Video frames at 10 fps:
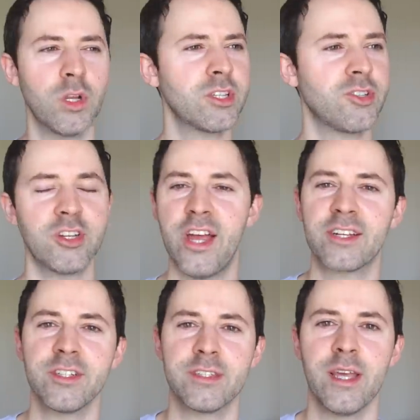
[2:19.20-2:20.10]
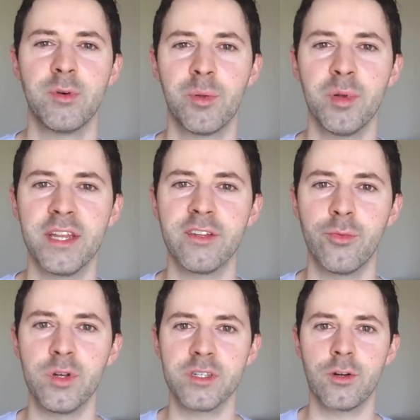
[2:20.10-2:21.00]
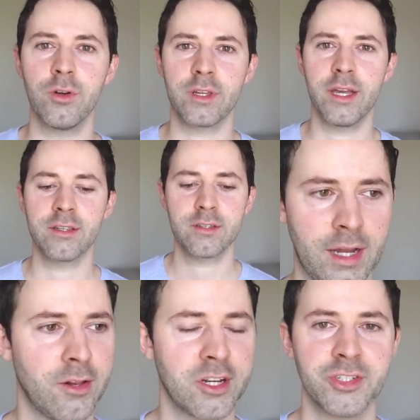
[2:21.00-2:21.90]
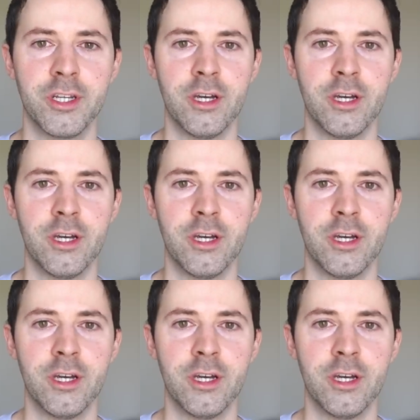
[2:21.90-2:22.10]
What does a judge actually say when a plaintiff wins a court case? I don't actually